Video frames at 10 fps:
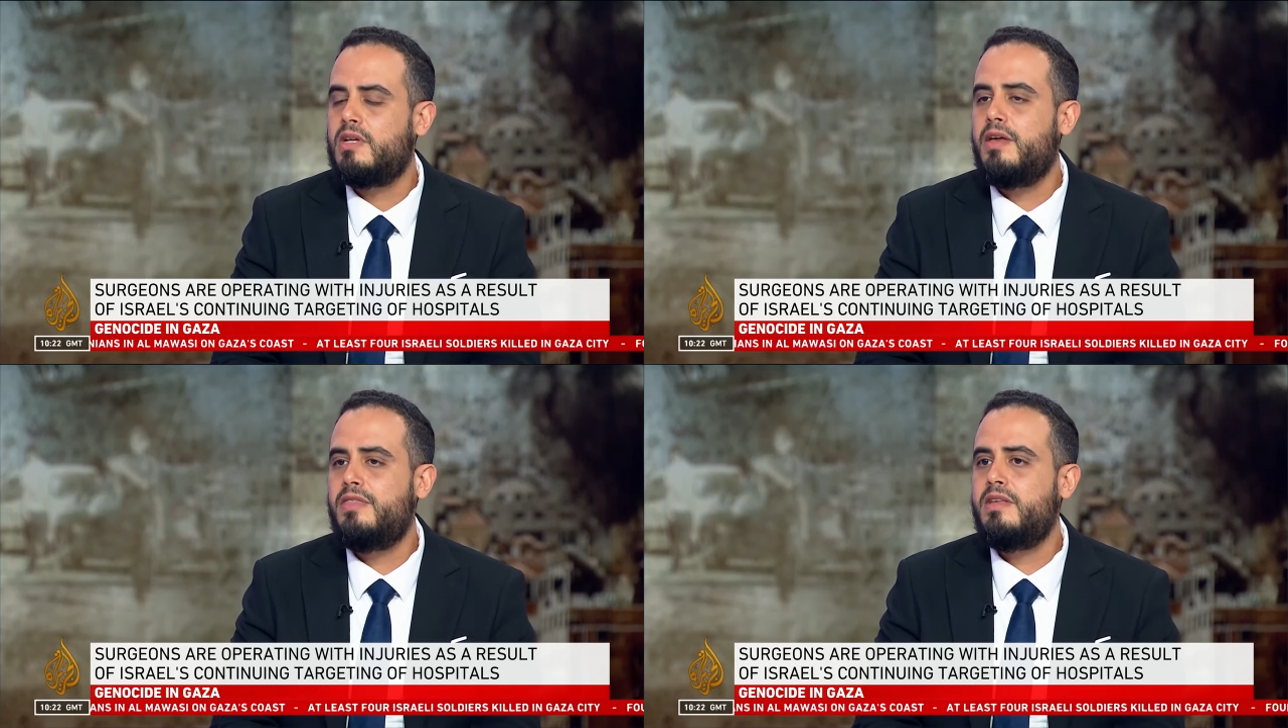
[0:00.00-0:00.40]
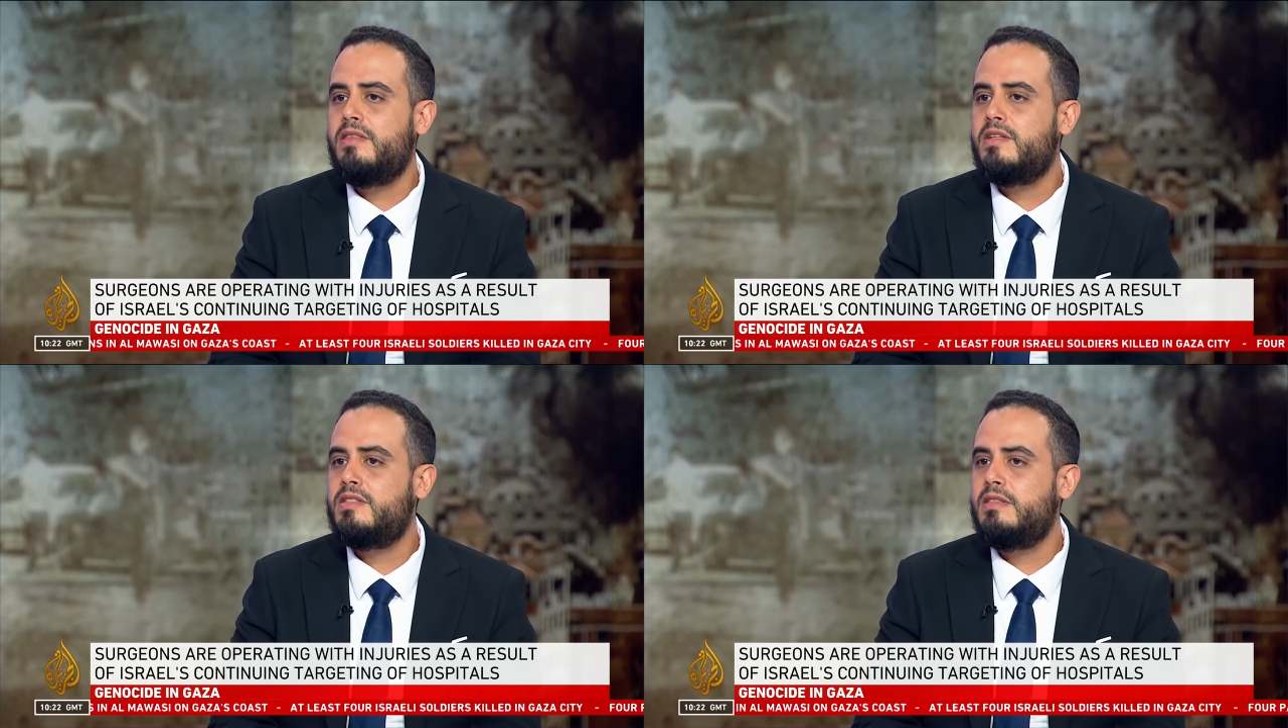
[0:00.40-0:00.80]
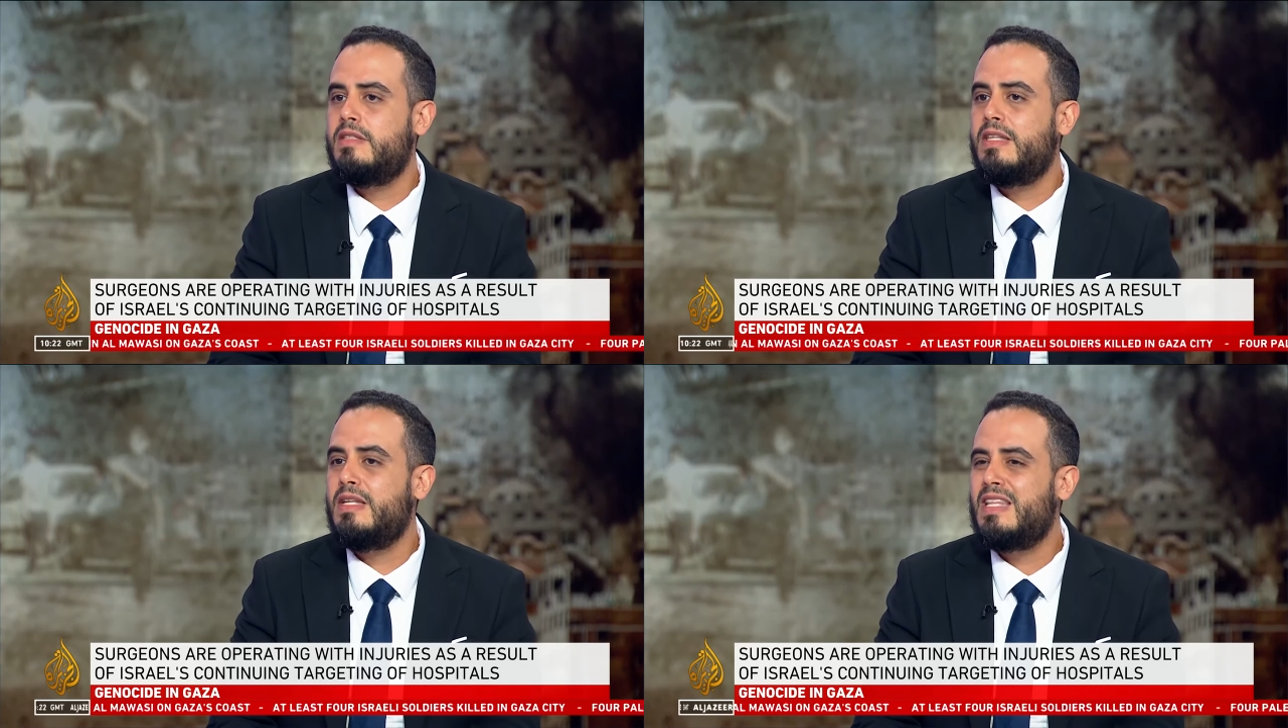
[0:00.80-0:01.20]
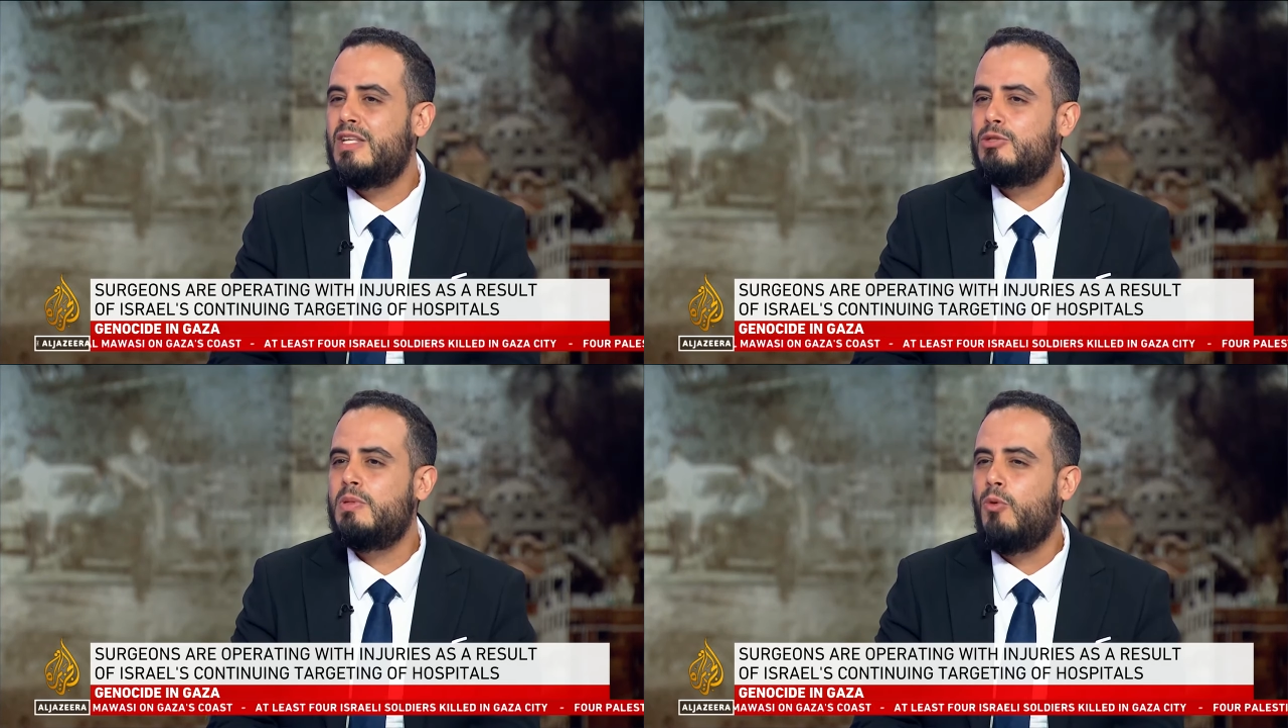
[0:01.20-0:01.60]
I think there
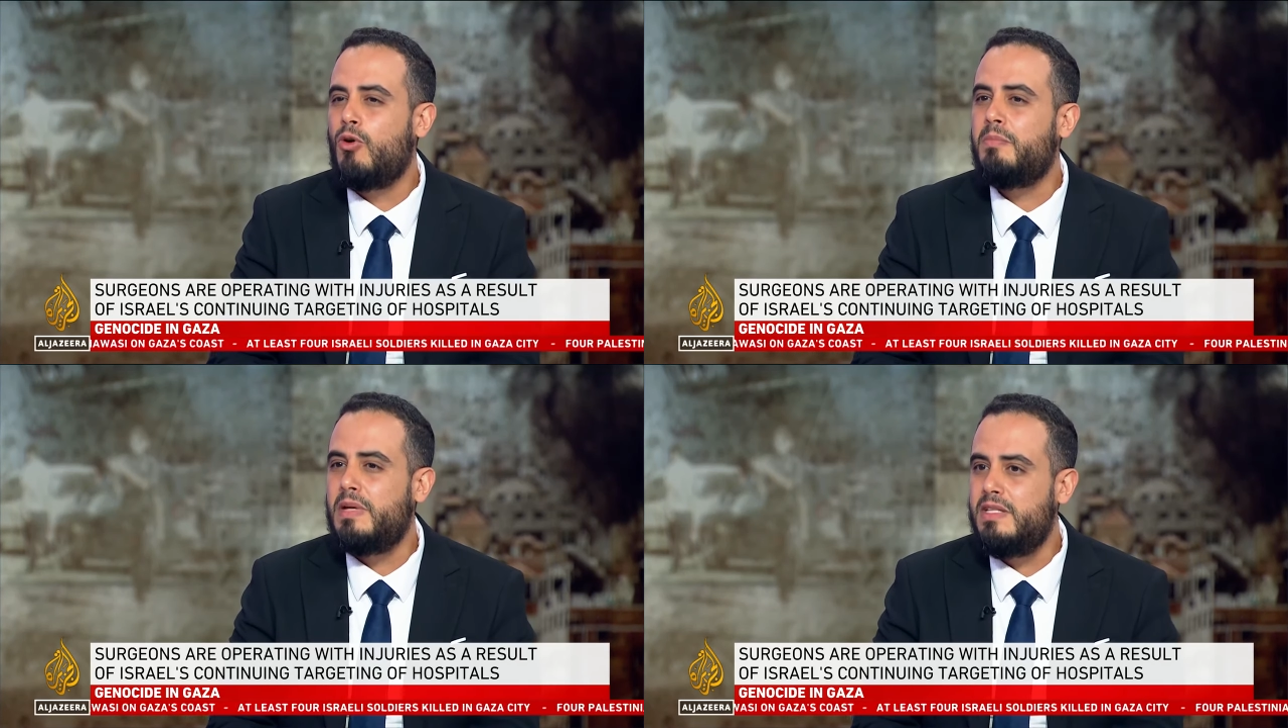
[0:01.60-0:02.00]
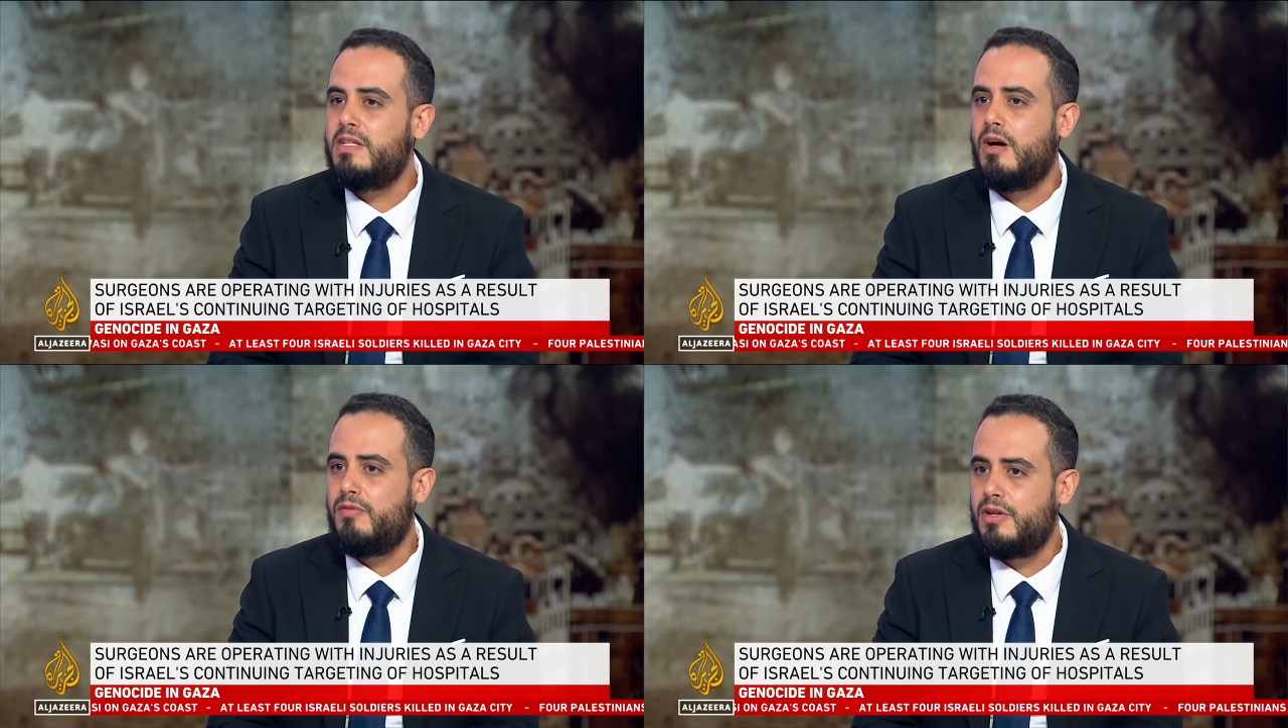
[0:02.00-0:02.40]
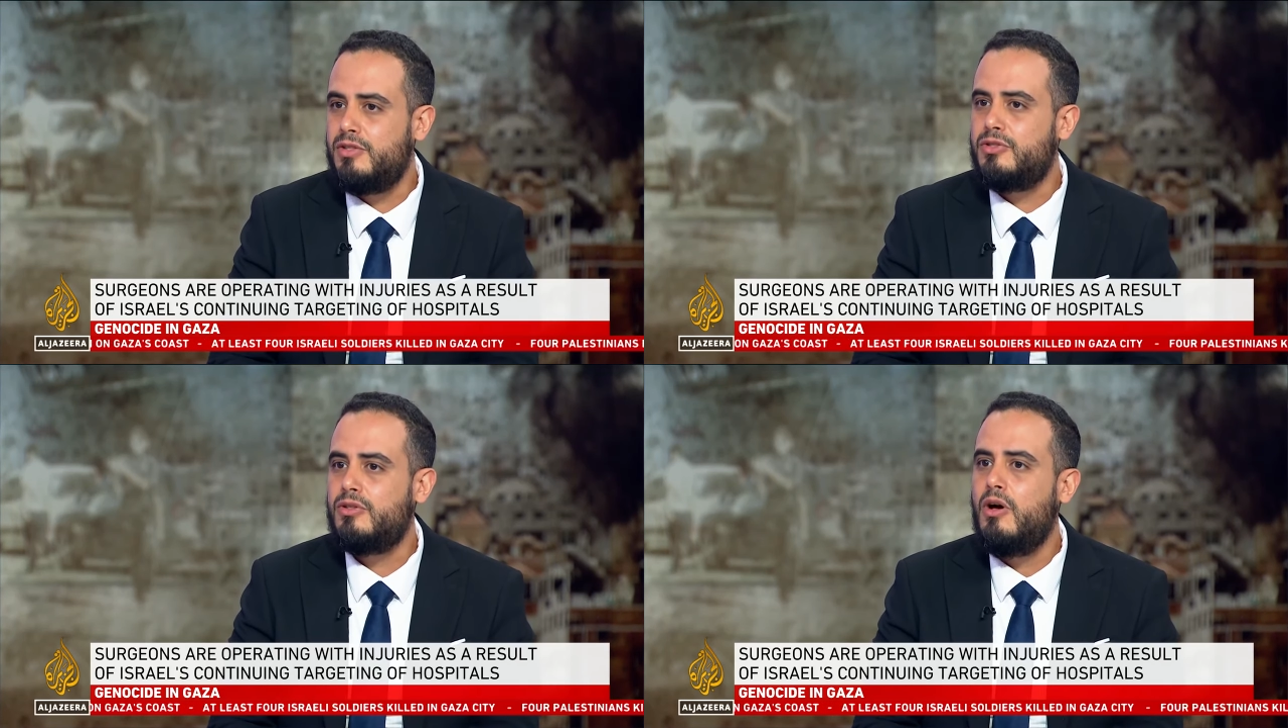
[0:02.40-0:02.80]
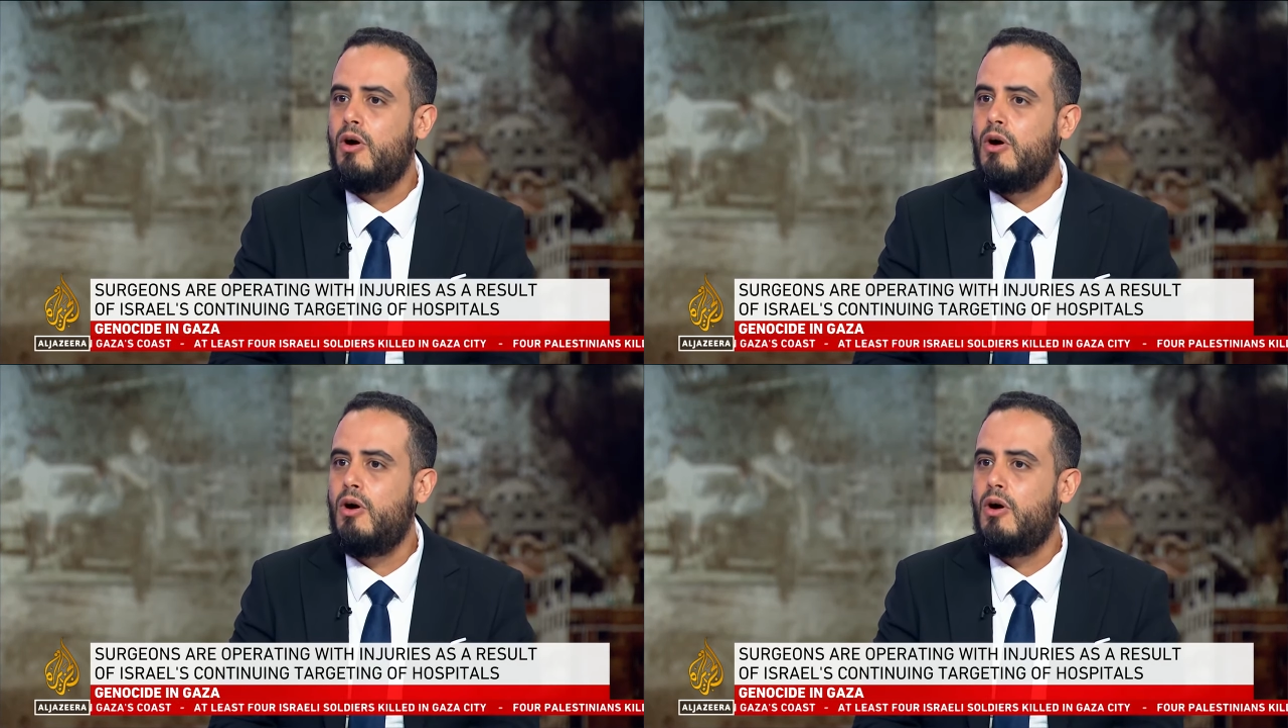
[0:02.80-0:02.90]
needs to be more media coverage